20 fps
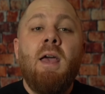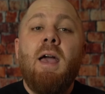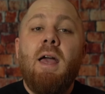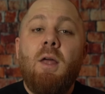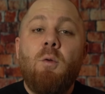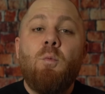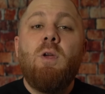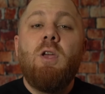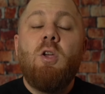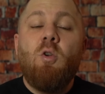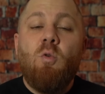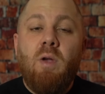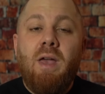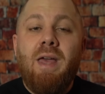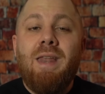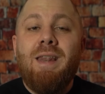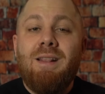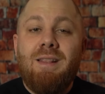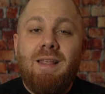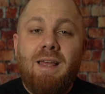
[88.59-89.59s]
and
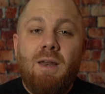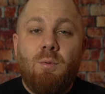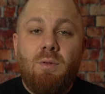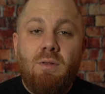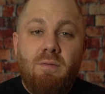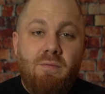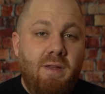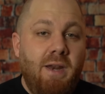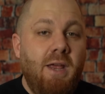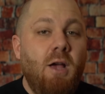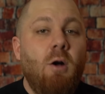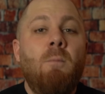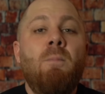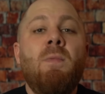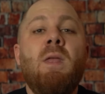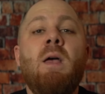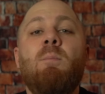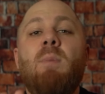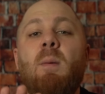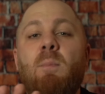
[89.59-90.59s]
recreate it later in the video,
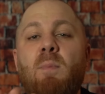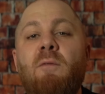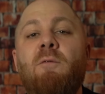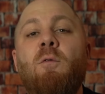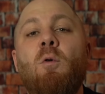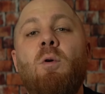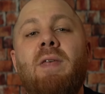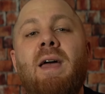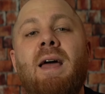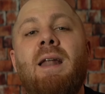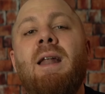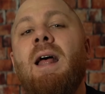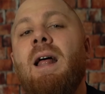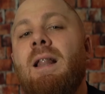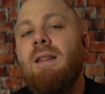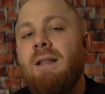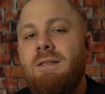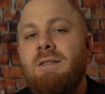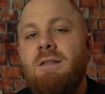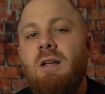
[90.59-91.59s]
but before that,
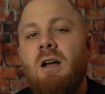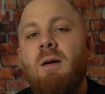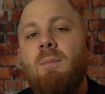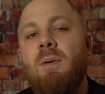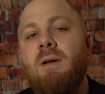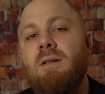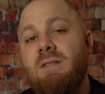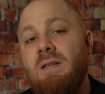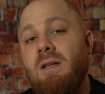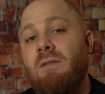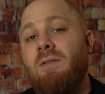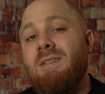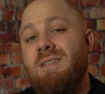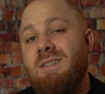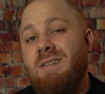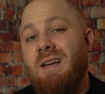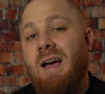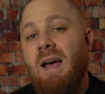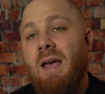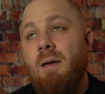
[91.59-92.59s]
let's talk about Dilla's
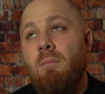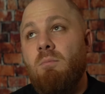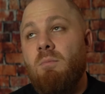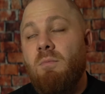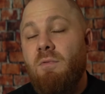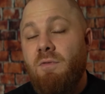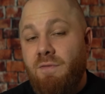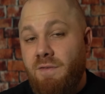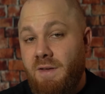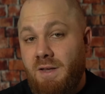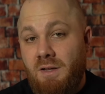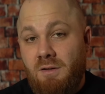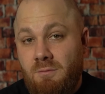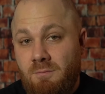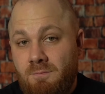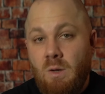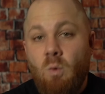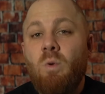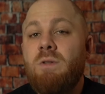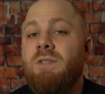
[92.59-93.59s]
Timefeel.
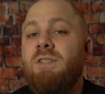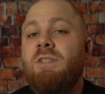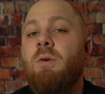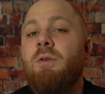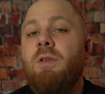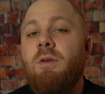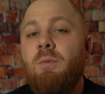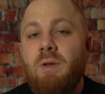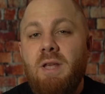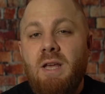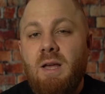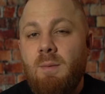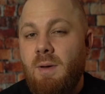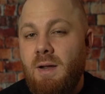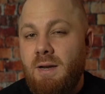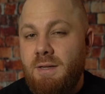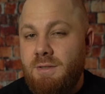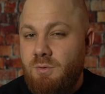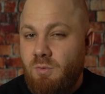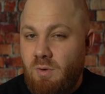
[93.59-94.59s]
What's so unique
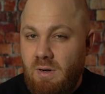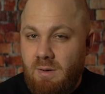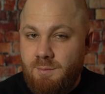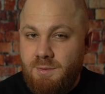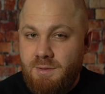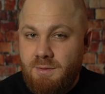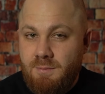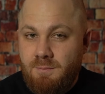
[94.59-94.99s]
about his drums?